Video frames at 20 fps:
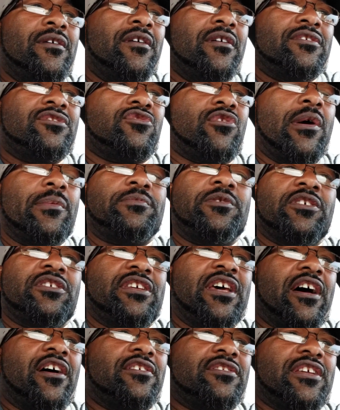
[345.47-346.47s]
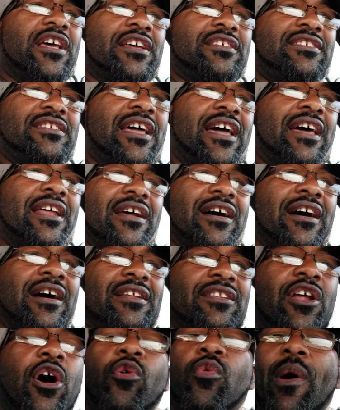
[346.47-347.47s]
Scripture tells us that
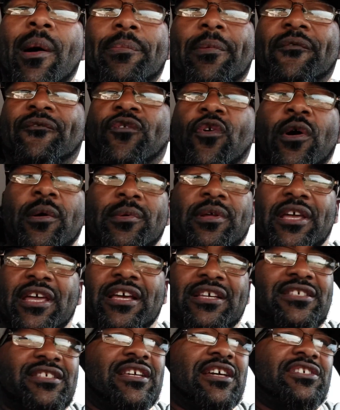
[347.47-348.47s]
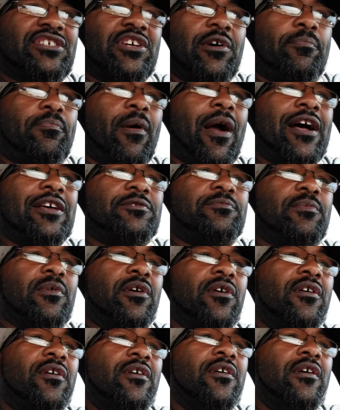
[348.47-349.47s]
no weapon formed against us shall prosper.
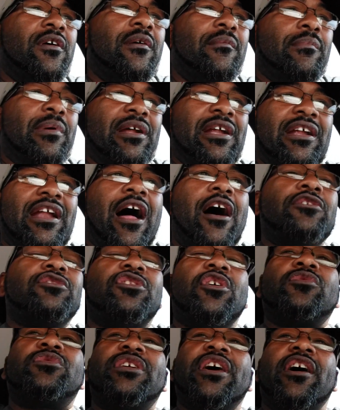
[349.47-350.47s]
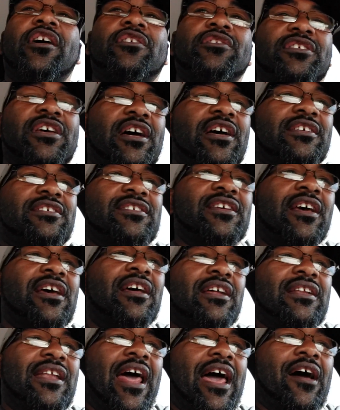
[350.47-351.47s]
But it also tells us
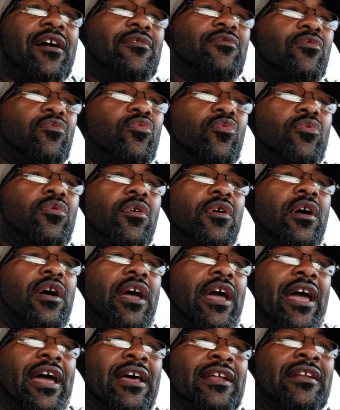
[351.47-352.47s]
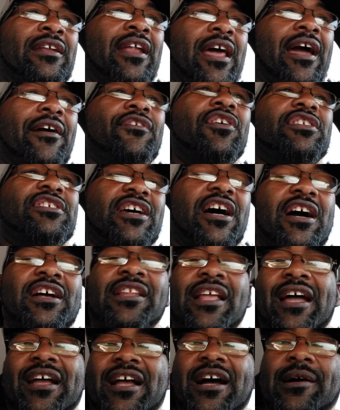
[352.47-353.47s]
that, and every tongue
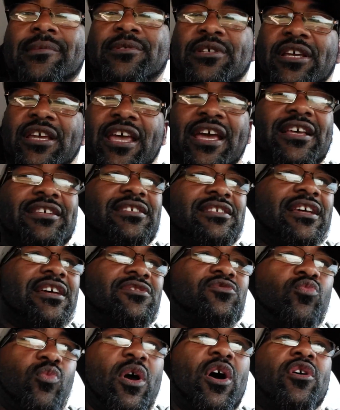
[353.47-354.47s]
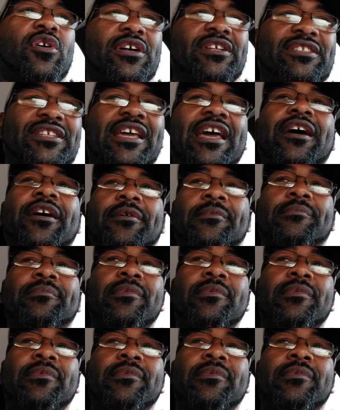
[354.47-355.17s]
that comes against us will condemn.